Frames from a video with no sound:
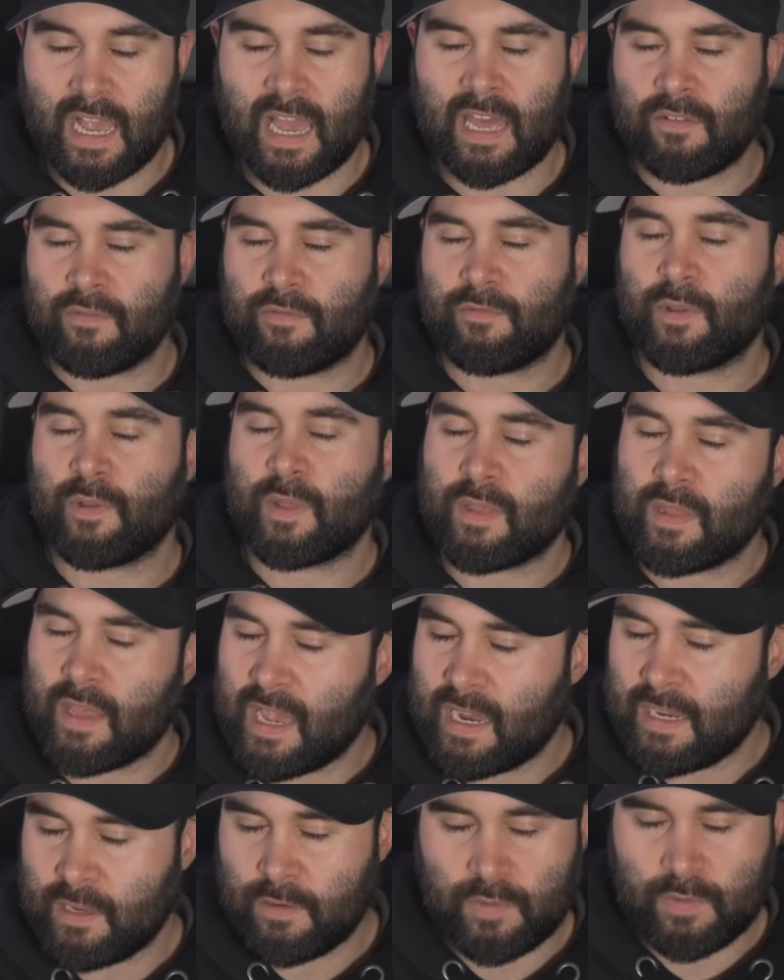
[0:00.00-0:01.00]
And for
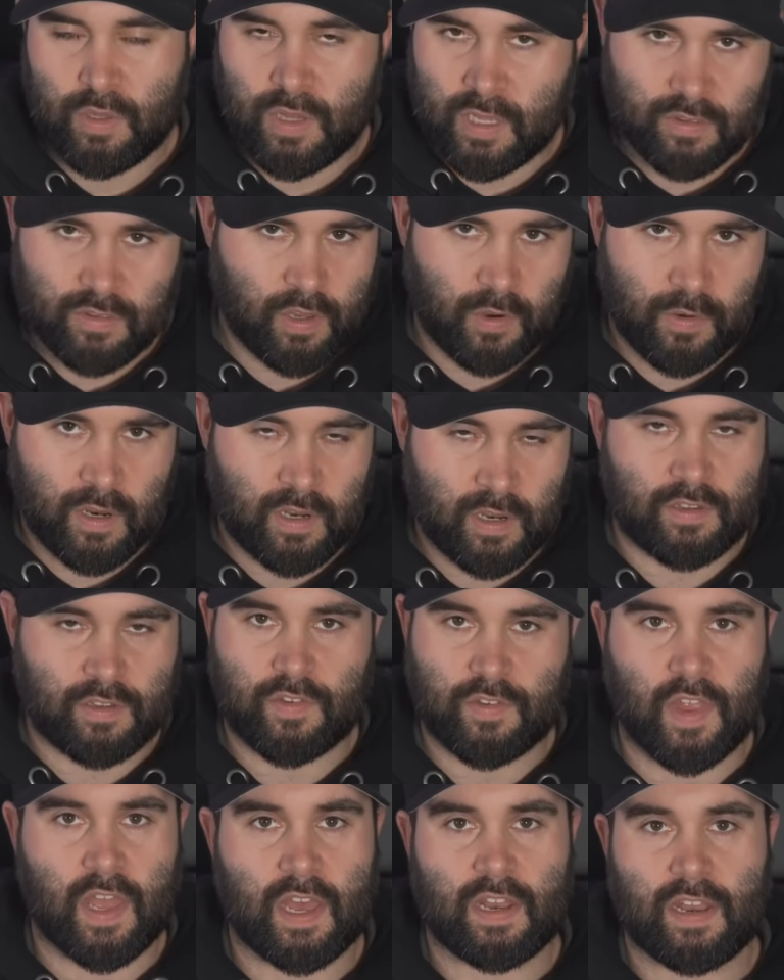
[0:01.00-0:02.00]
any of you that don't
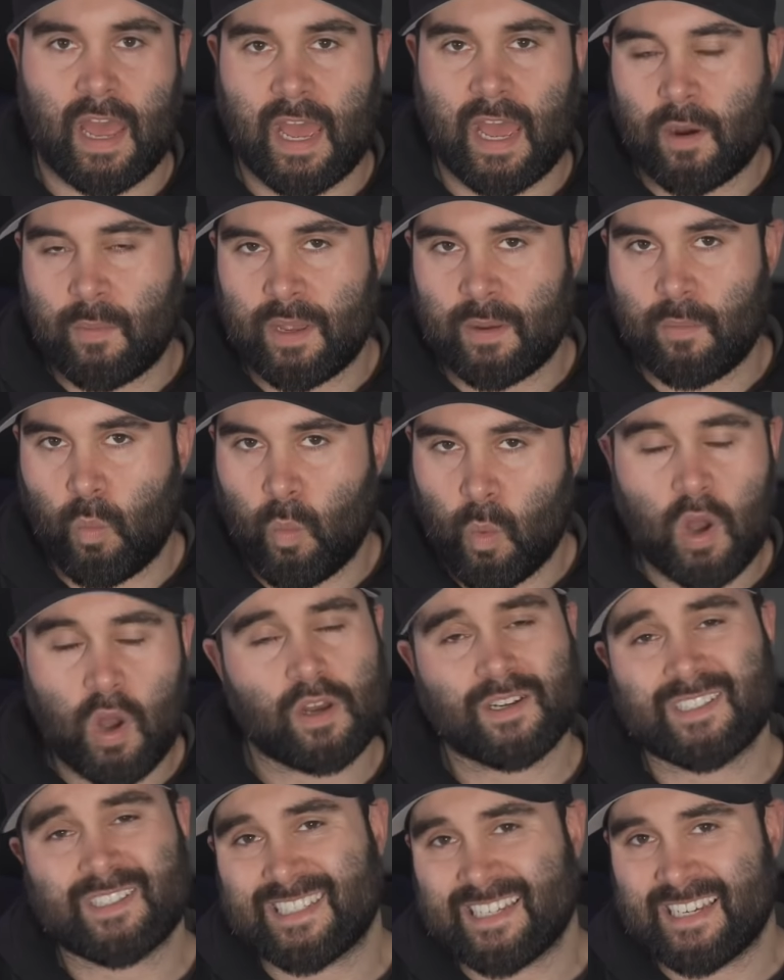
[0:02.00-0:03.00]
understand how it
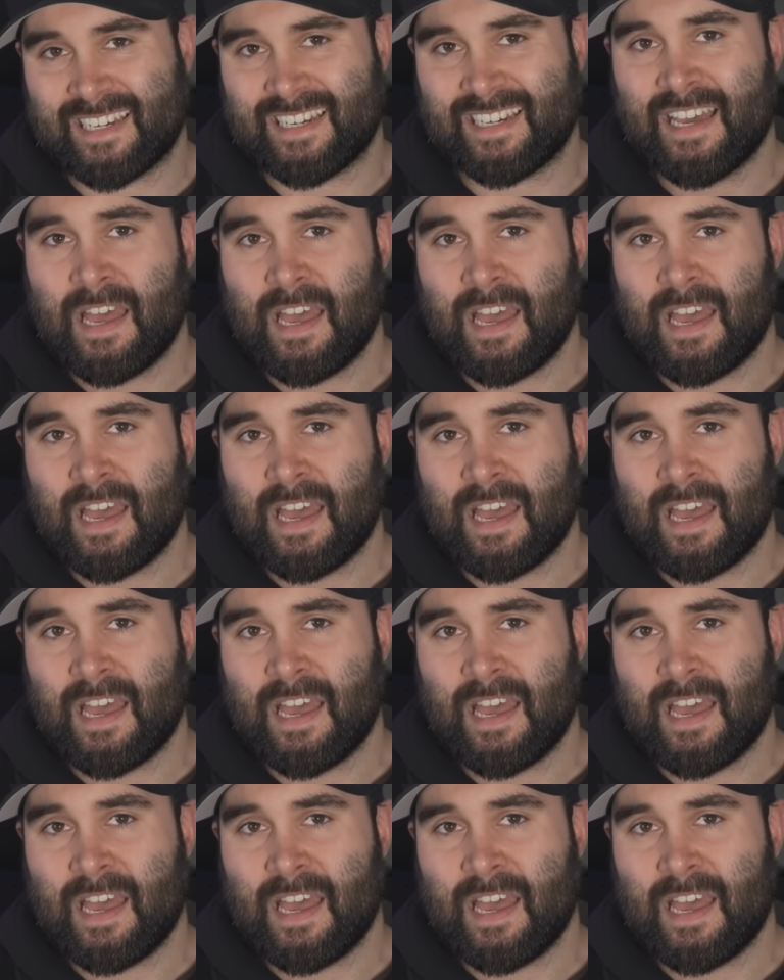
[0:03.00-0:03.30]
works here